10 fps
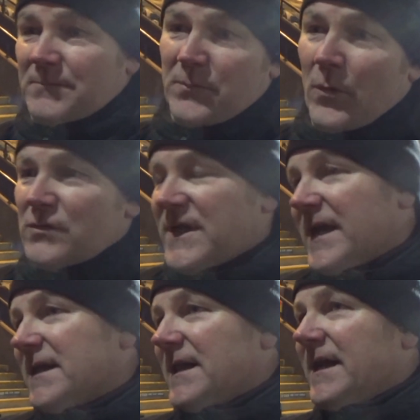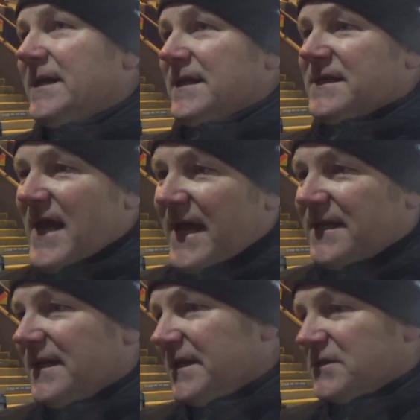ball's getting cleared and he's
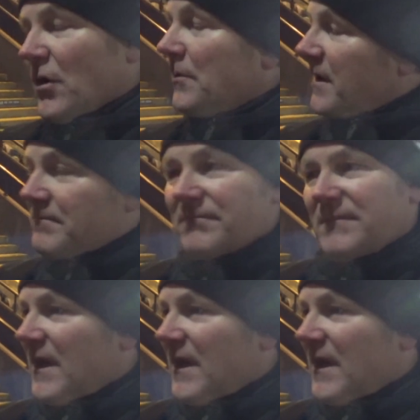heading it and he's dominant.